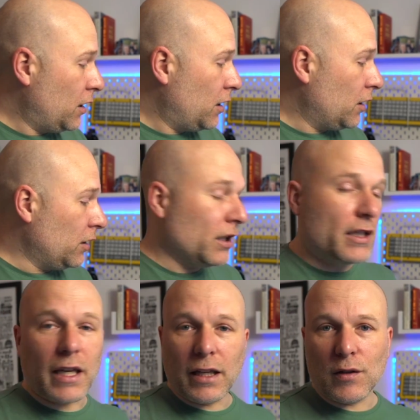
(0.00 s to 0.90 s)
you need
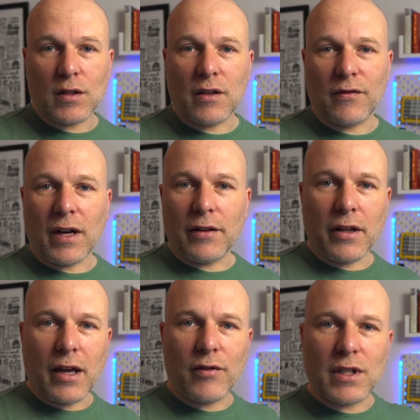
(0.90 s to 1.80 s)
to get used to the fact
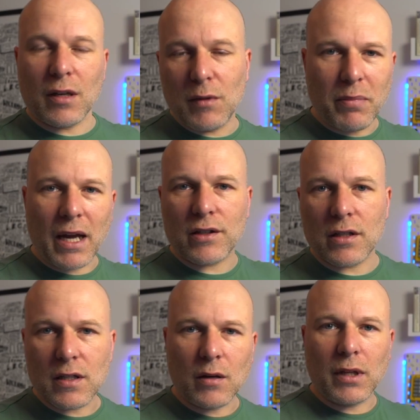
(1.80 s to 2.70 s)
that every time you bash the
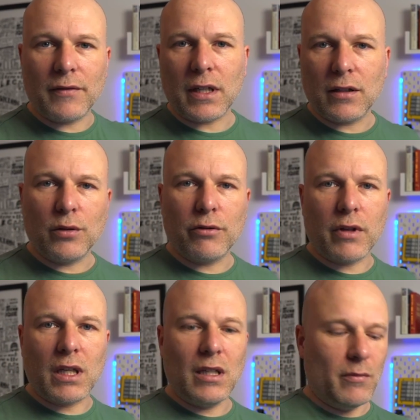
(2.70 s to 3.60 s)
top left-hand corner of the
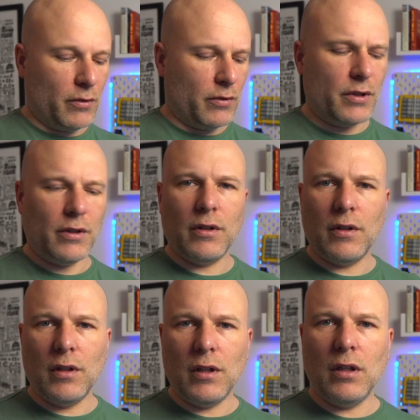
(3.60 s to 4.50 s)
keyboard,
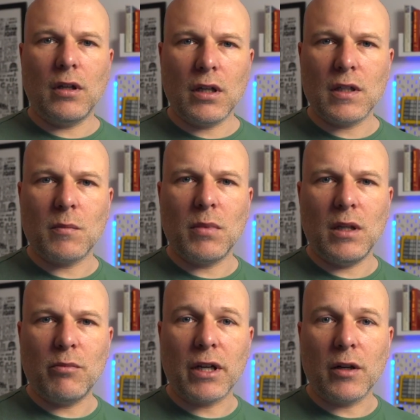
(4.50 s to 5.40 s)
you're going to be
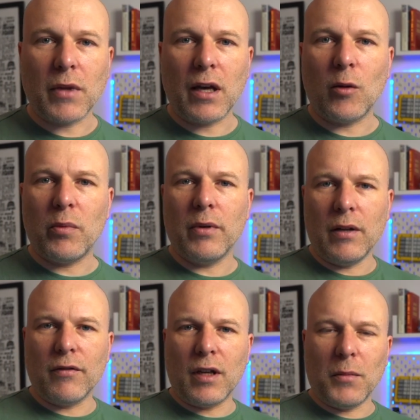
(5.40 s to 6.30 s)
bringing up the help in
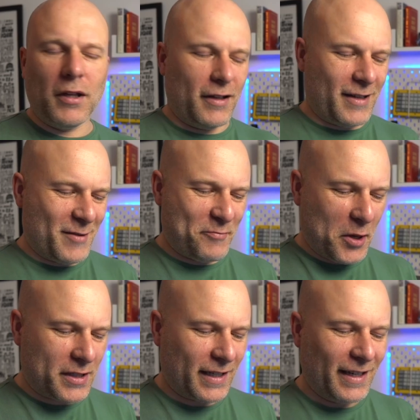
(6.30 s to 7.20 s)
Vim.
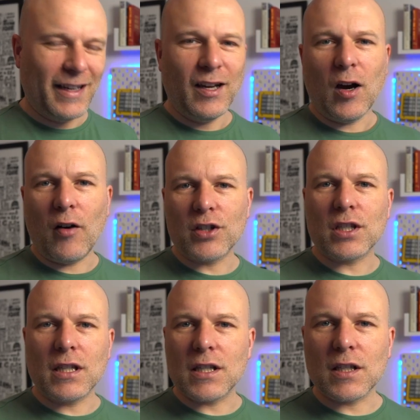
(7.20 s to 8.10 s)
But obviously
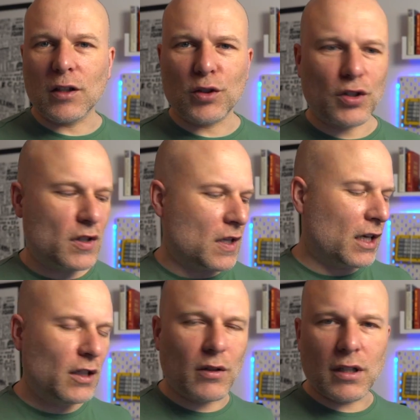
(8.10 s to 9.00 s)
the solution's there.
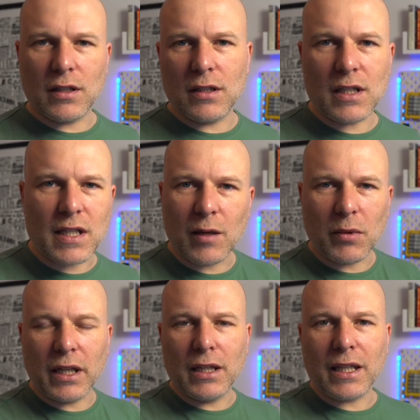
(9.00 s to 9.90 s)
You can disable
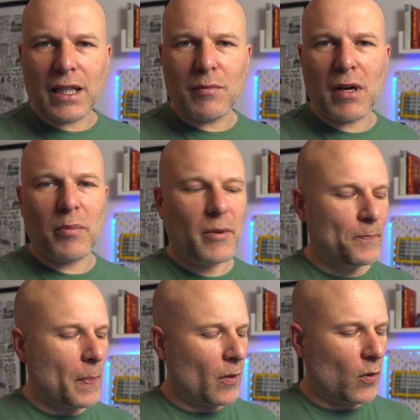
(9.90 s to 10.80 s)
it in the key map,
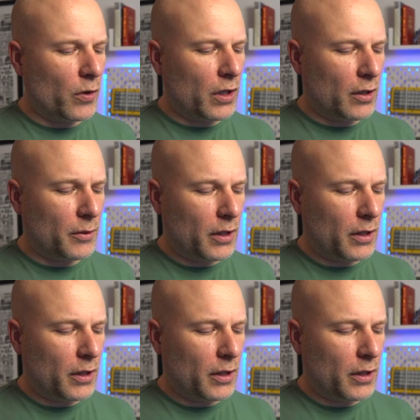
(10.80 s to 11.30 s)
or, you know,